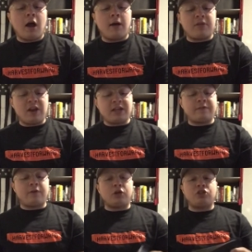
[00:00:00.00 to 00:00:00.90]
The next
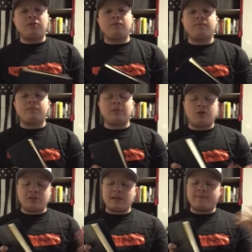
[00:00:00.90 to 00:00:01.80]
version,
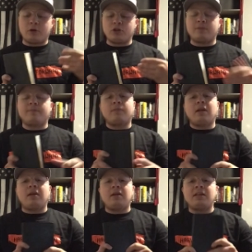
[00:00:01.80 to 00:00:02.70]
or same version,
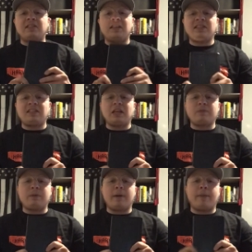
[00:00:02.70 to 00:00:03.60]
is this
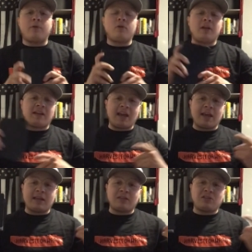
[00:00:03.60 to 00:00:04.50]
CSB Bible.
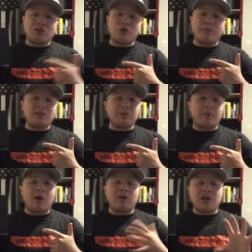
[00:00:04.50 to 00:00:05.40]
Again, super
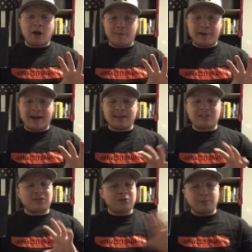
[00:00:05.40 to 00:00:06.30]
small, compact,
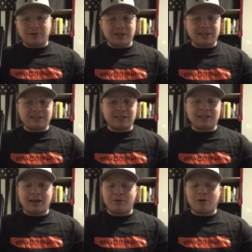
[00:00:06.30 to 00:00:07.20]
super easy to
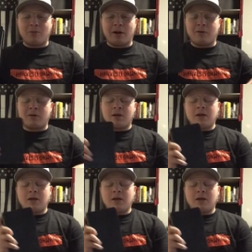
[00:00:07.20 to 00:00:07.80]
carry around.